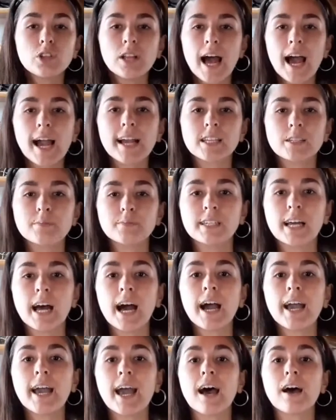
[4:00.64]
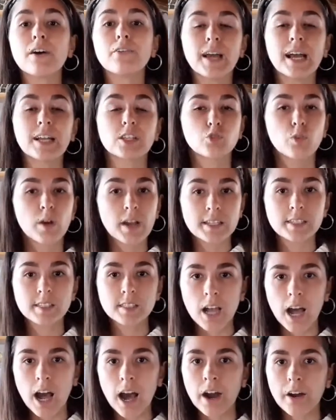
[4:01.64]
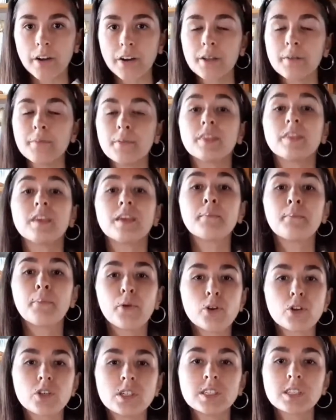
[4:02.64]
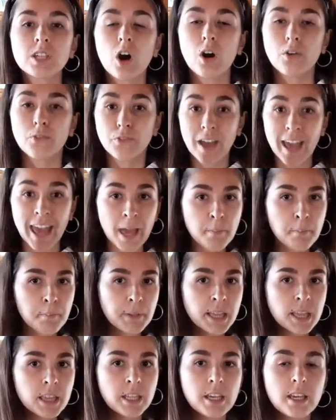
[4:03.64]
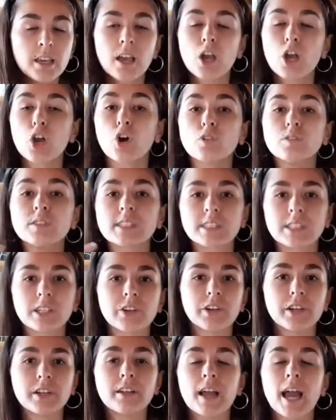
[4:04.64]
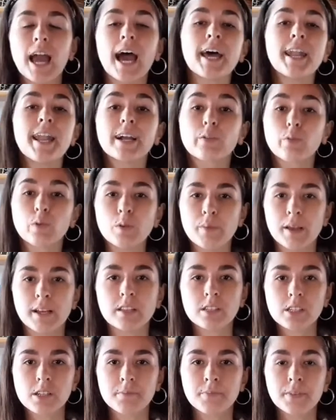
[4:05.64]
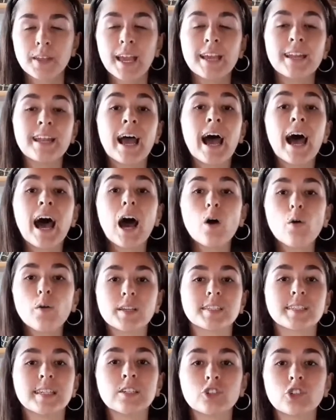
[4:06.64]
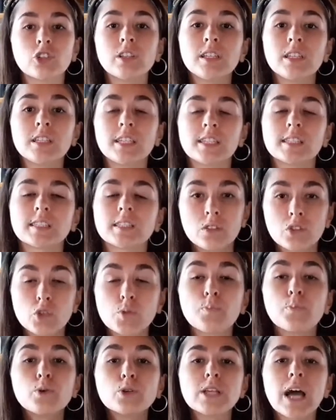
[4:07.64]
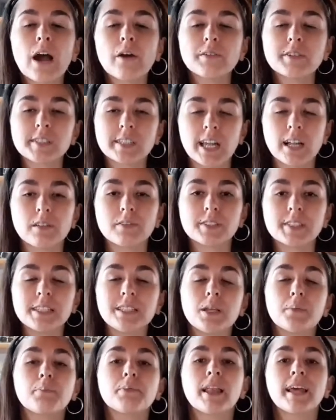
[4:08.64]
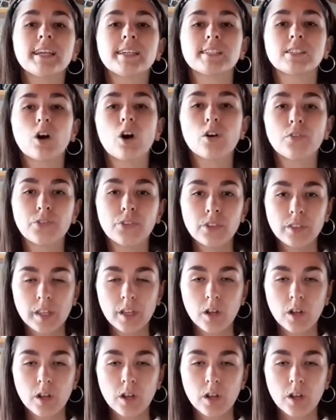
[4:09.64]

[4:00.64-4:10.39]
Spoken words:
items I have addressed are the importance of empathy, concern, and agreement, and how essential it is to put ourselves in the place of the